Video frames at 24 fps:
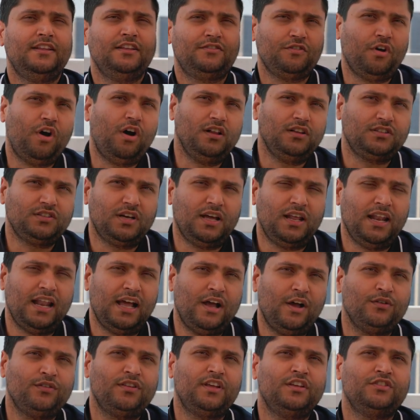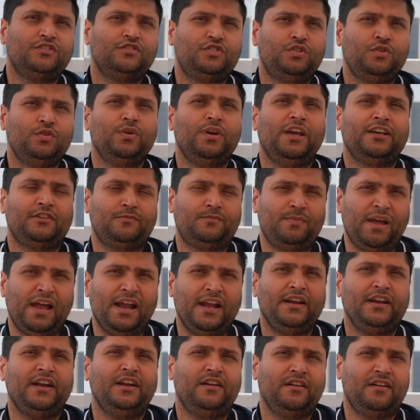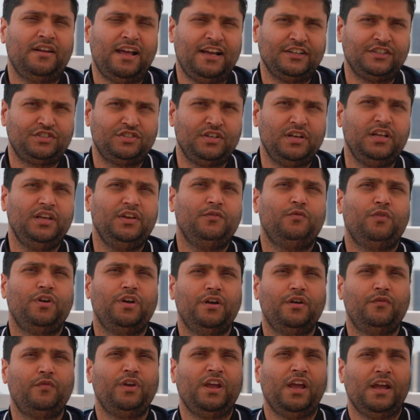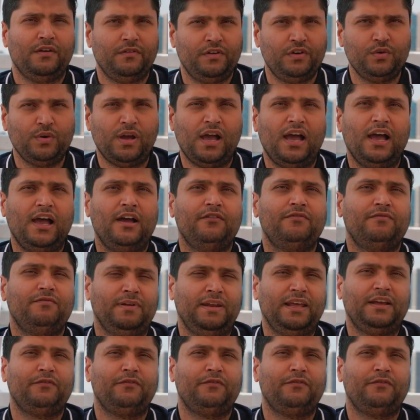This also allows us to expand internationally where we do have,